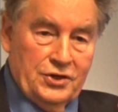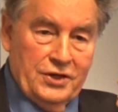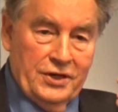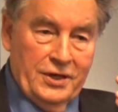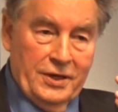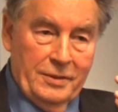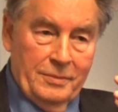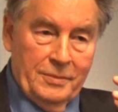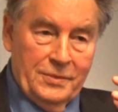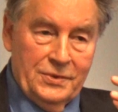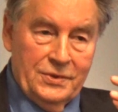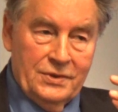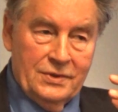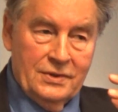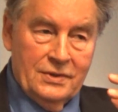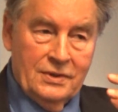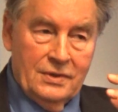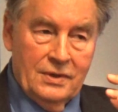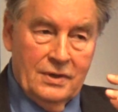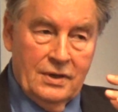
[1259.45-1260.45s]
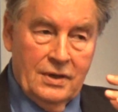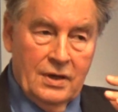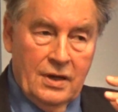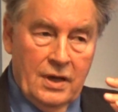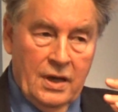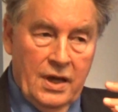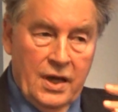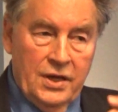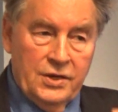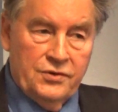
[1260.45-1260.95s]
teams,
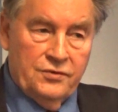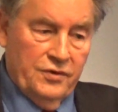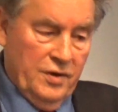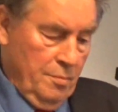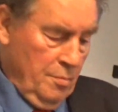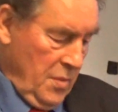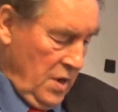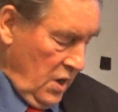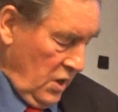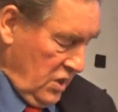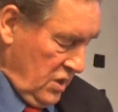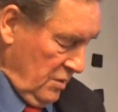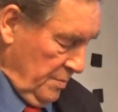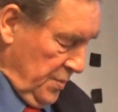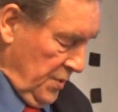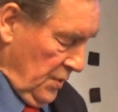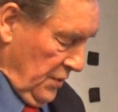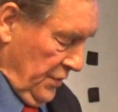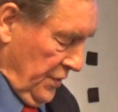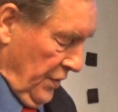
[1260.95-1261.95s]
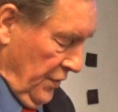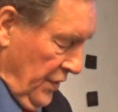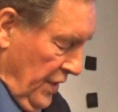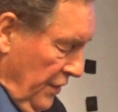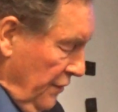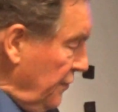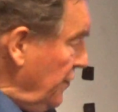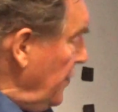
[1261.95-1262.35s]
it's remarkable that they